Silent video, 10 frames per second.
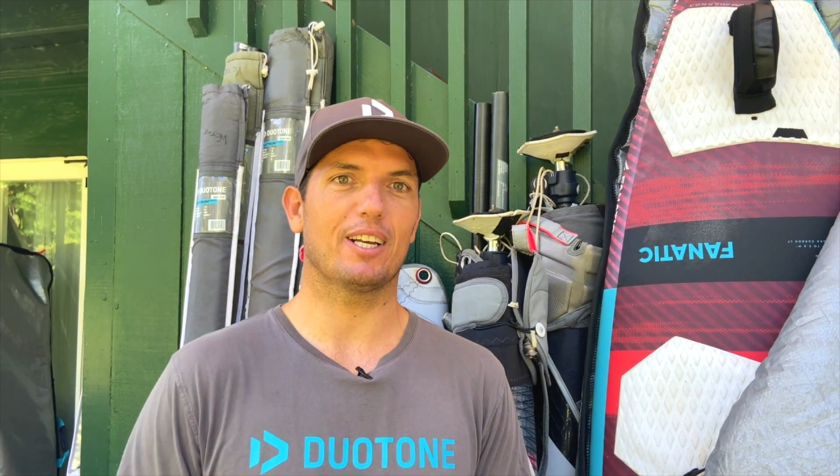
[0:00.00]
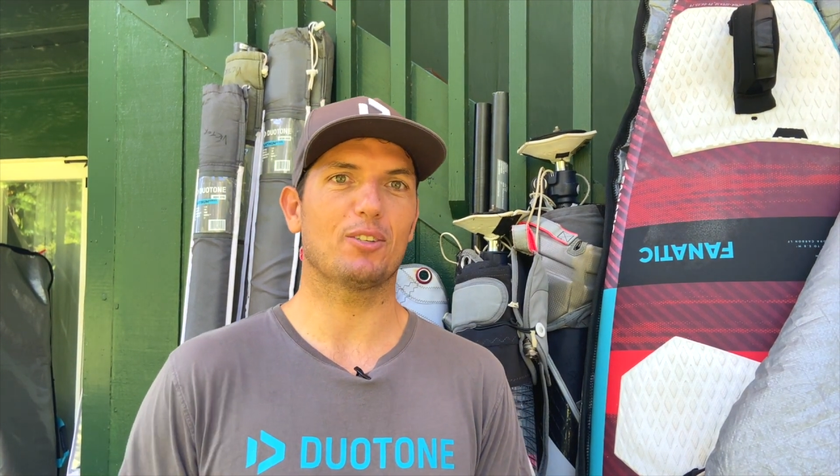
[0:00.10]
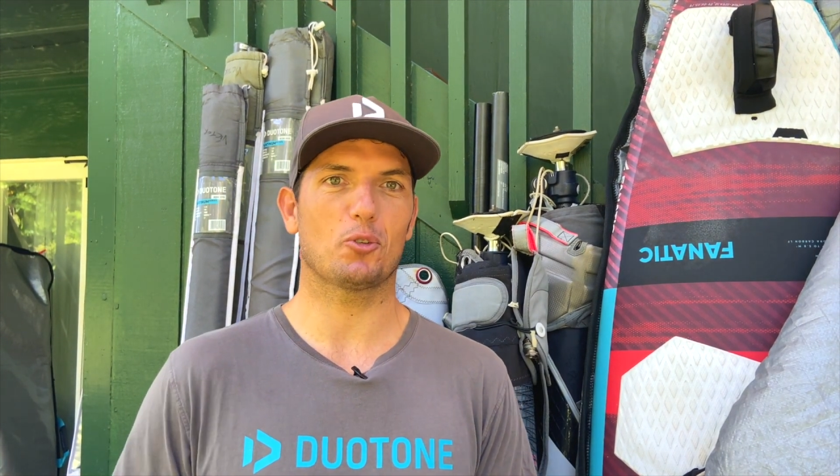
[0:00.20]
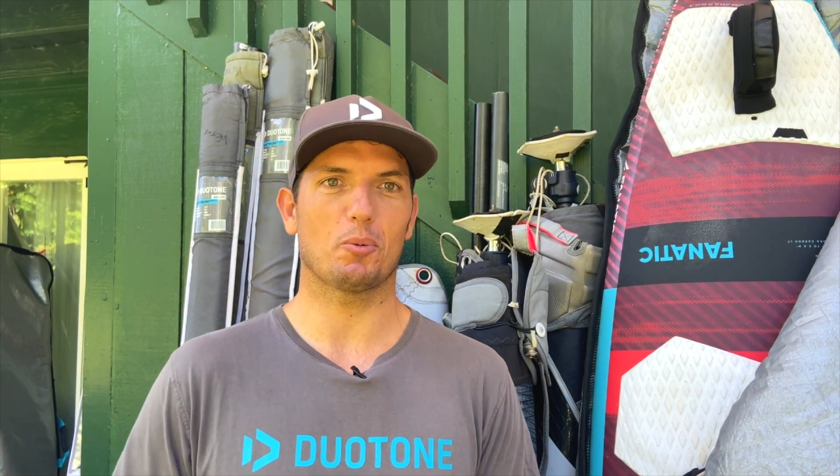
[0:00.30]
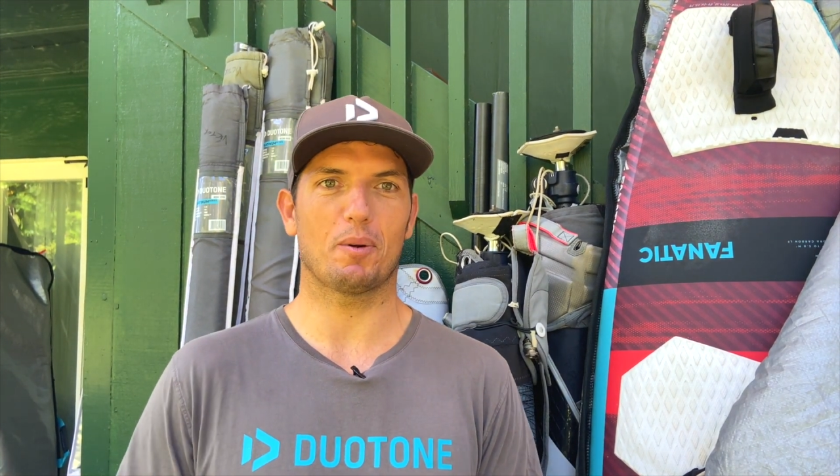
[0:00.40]
Is
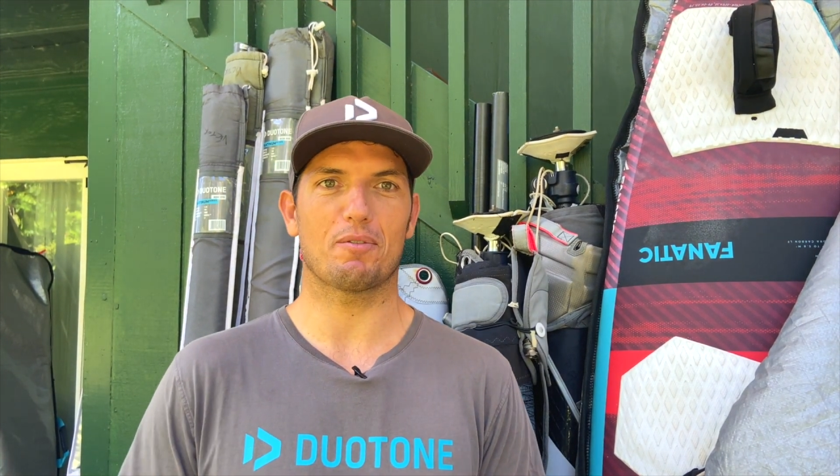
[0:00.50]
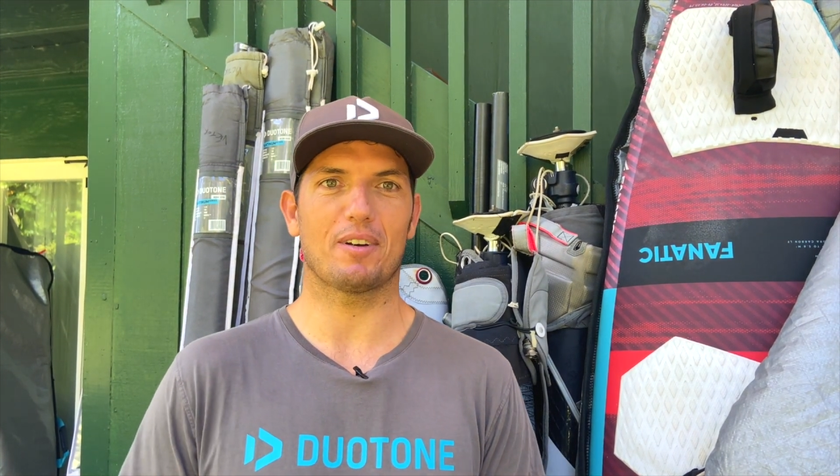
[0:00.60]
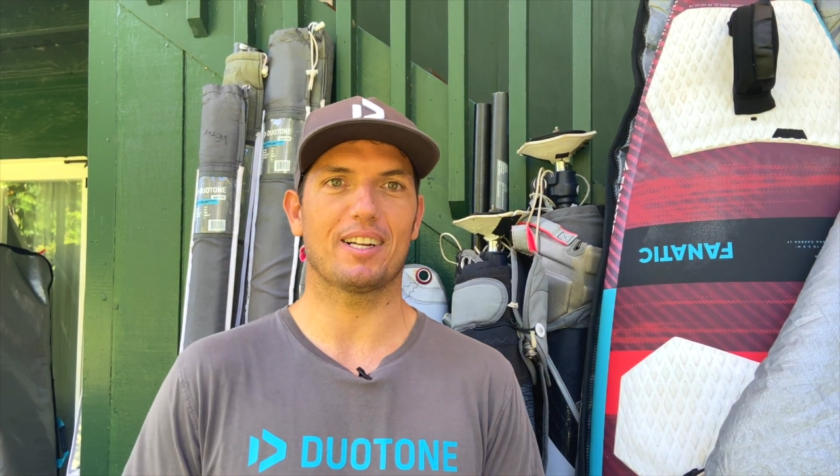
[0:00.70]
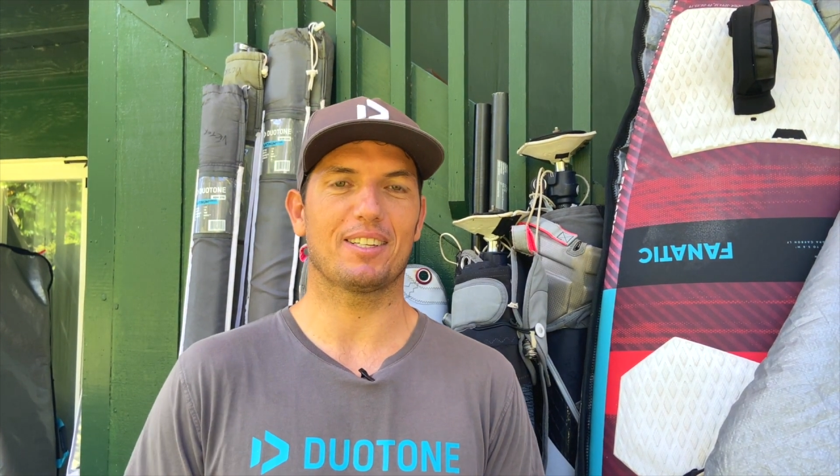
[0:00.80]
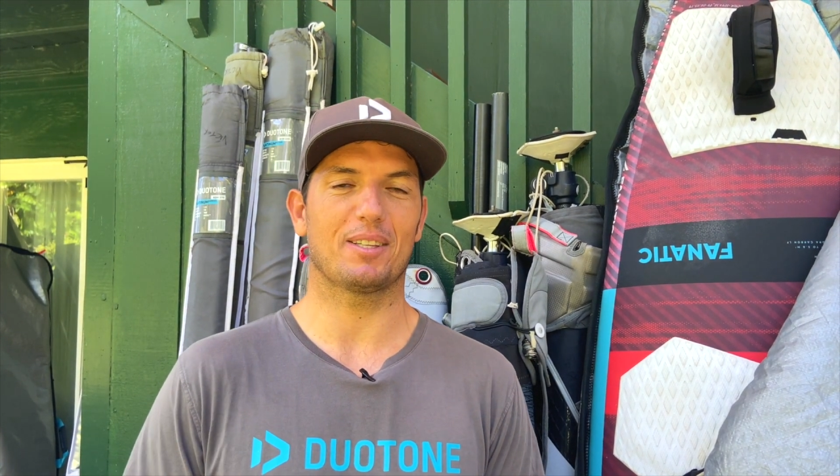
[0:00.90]
super
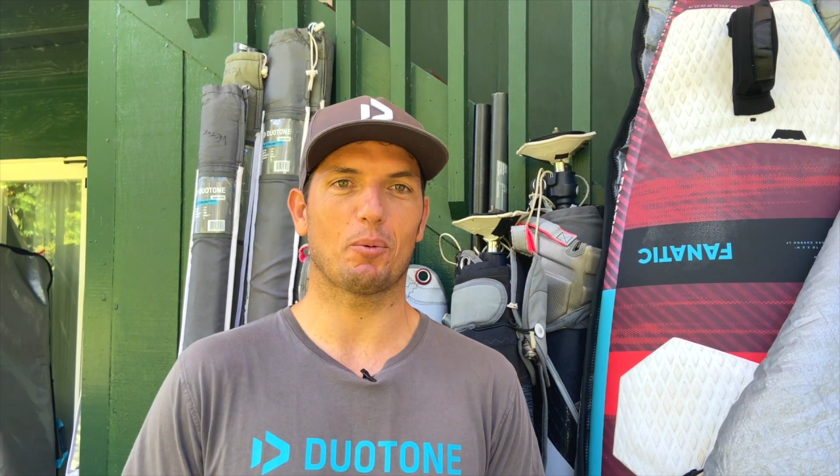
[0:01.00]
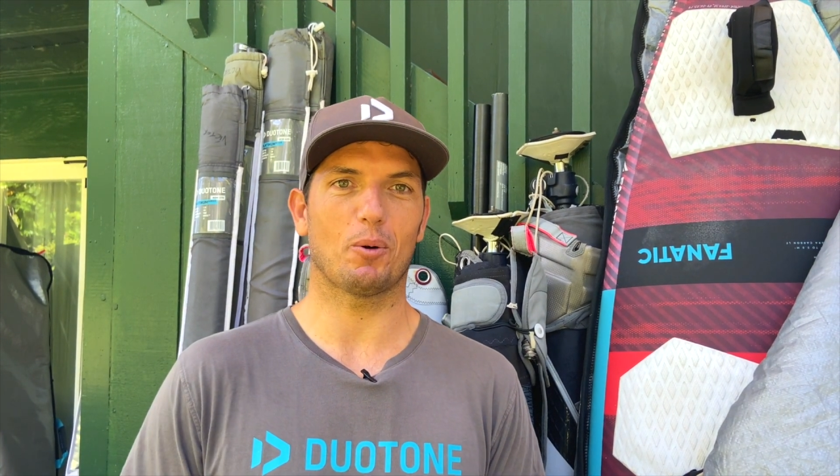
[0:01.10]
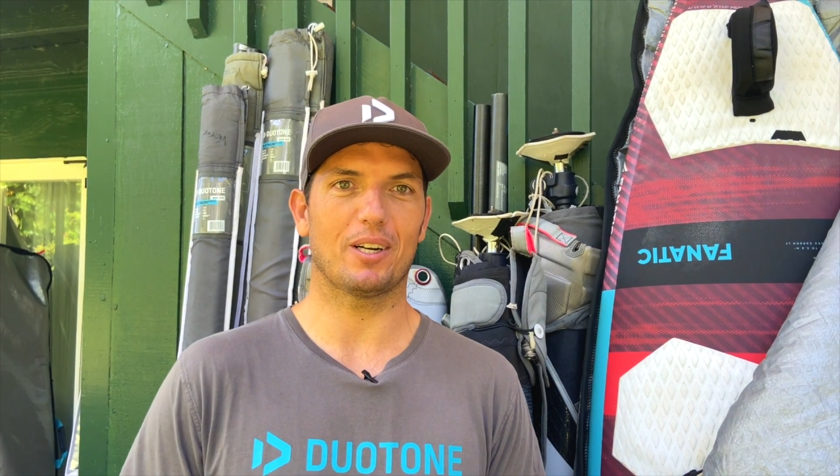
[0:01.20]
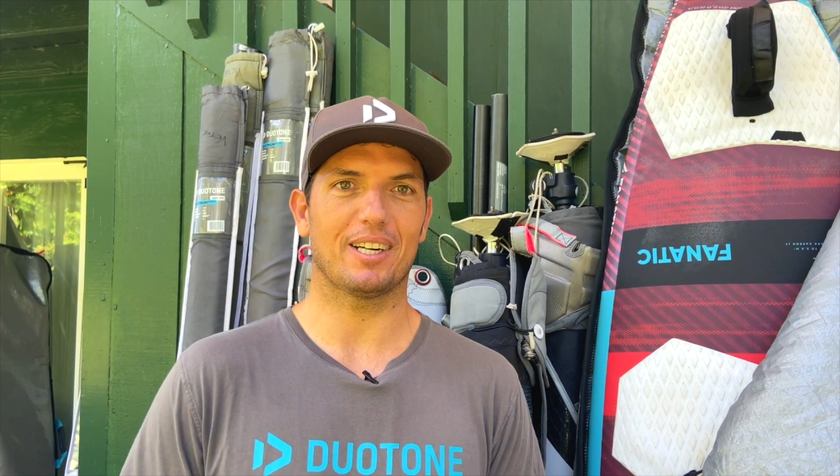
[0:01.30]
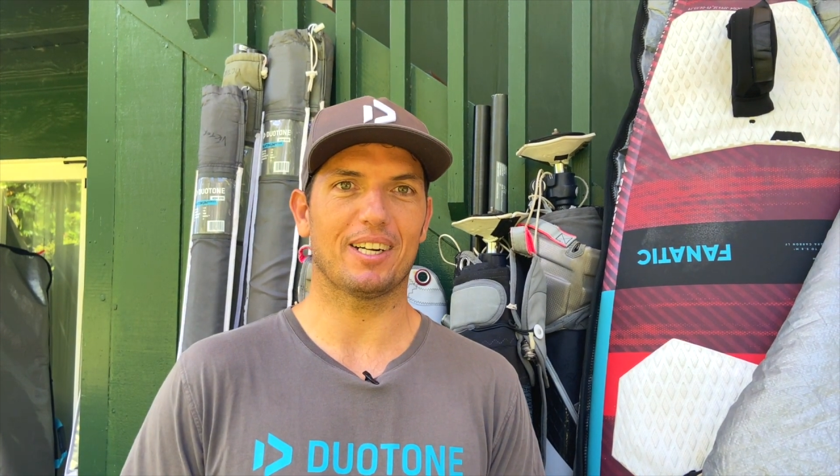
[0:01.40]
fun in the
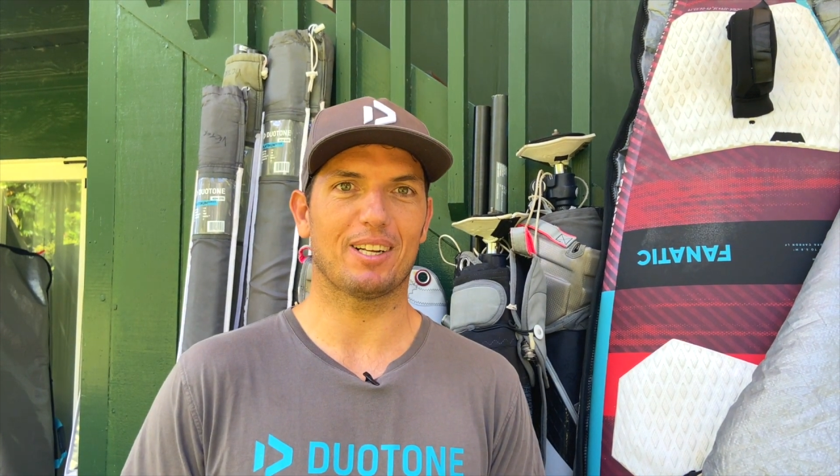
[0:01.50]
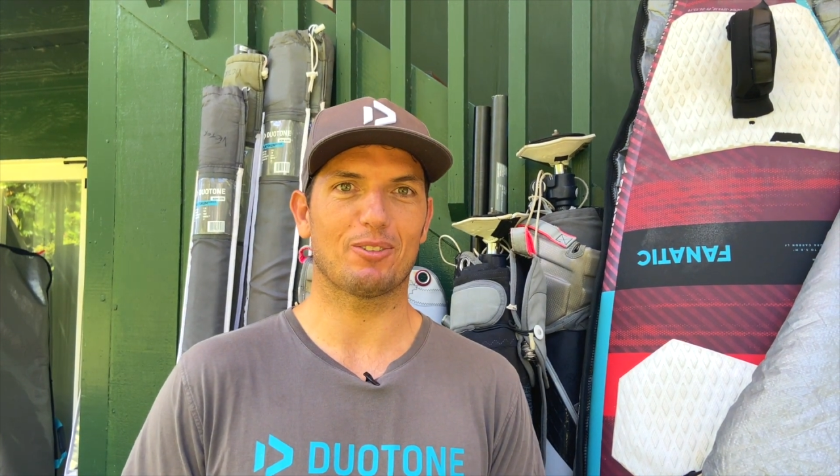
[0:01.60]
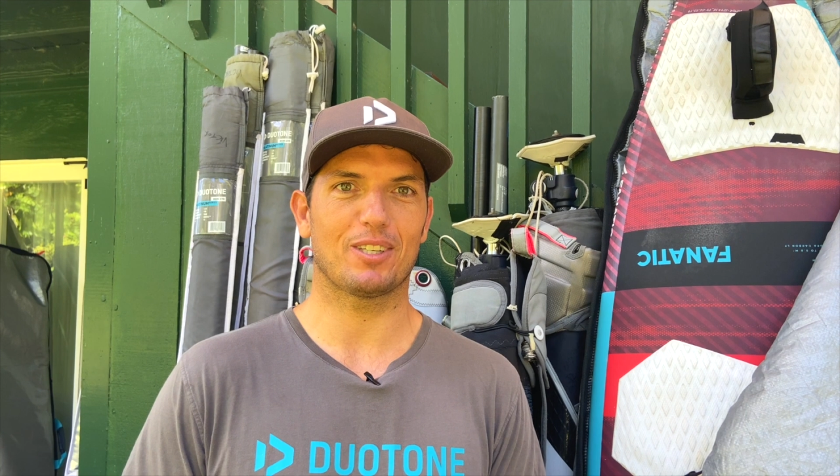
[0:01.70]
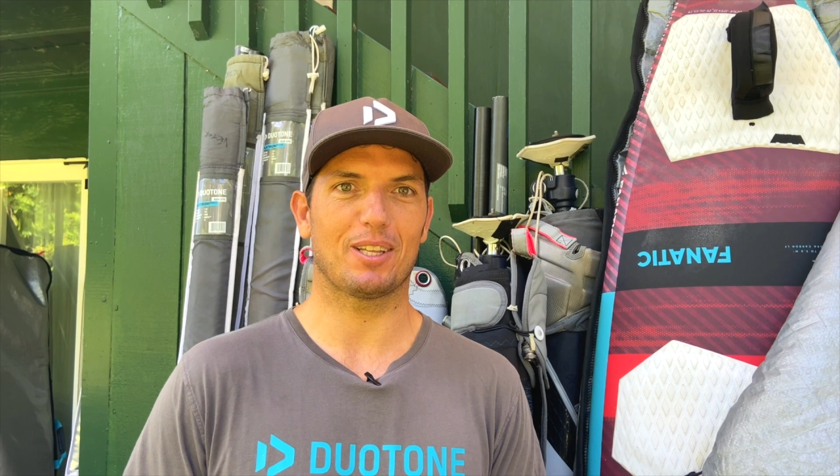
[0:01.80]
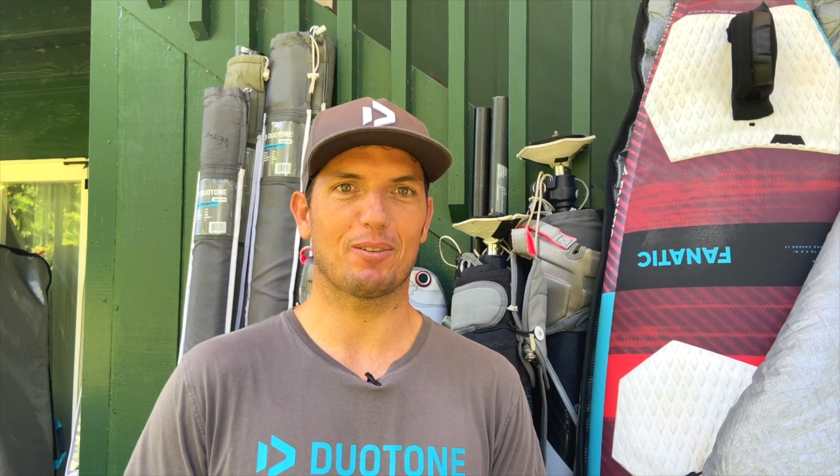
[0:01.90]
water and
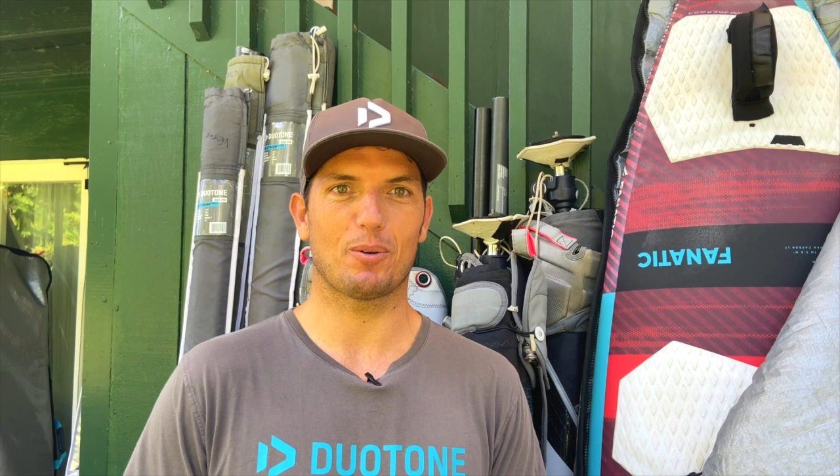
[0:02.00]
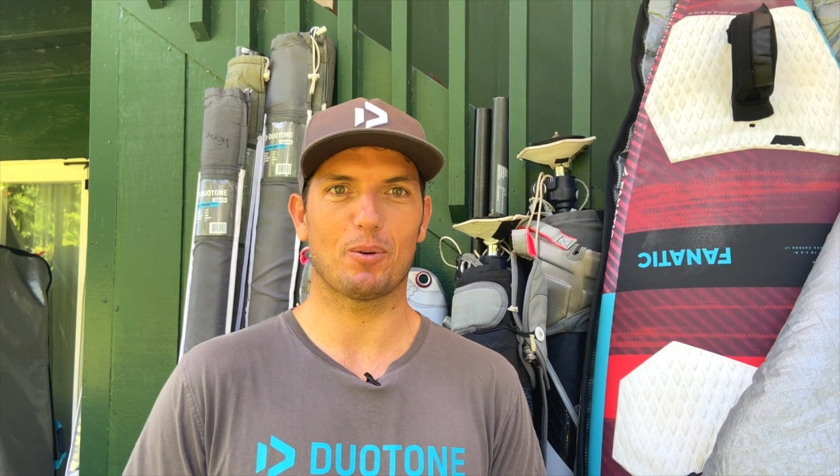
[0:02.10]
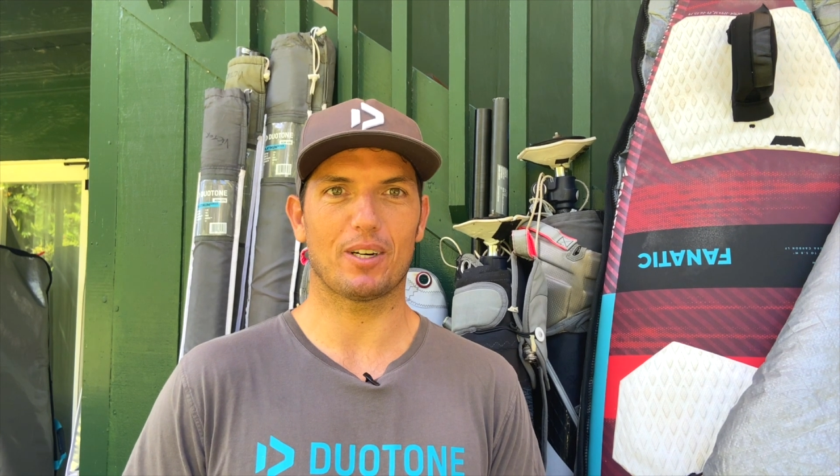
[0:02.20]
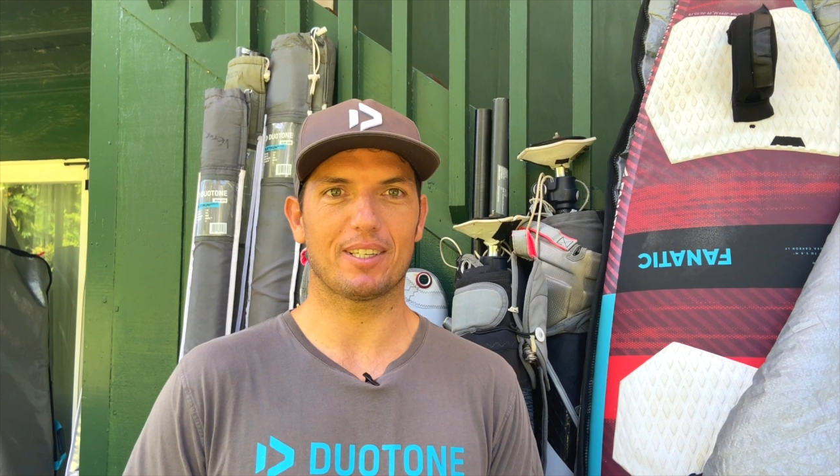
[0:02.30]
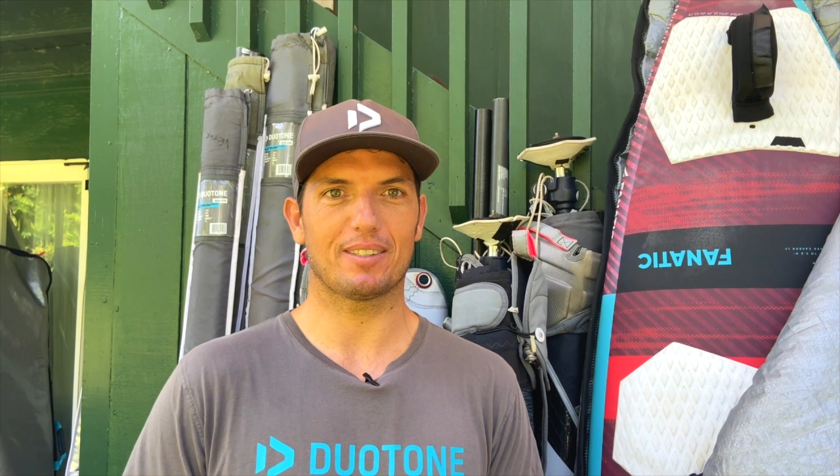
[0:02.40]
outside of the
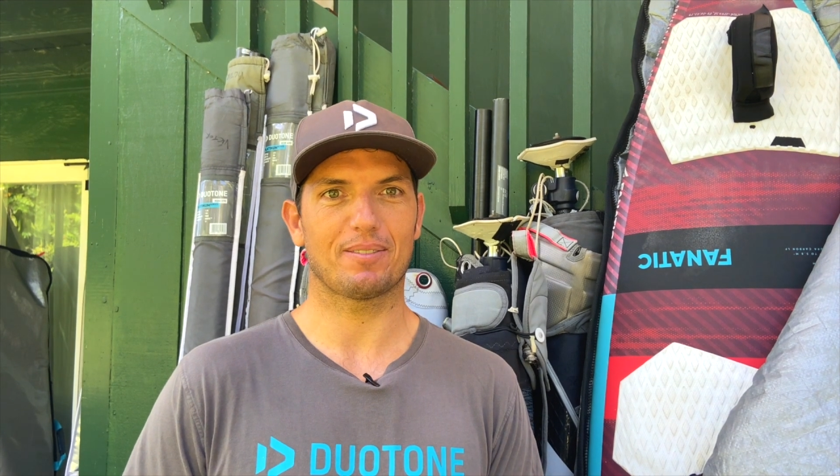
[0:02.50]
water.